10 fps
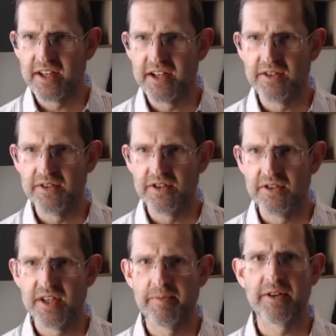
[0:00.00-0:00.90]
then
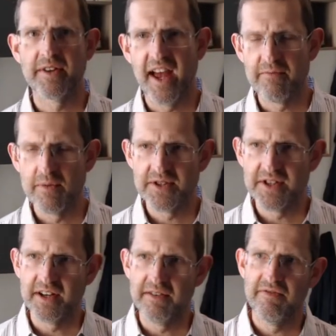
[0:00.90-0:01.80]
you'll typically have
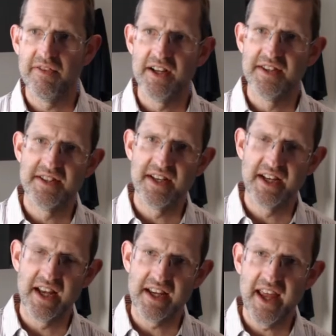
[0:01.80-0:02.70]
most of your funds
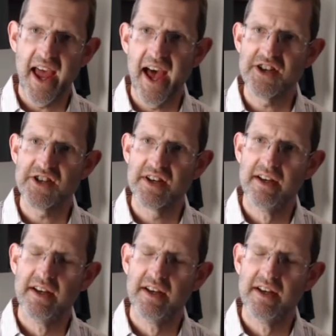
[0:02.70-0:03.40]
in cash.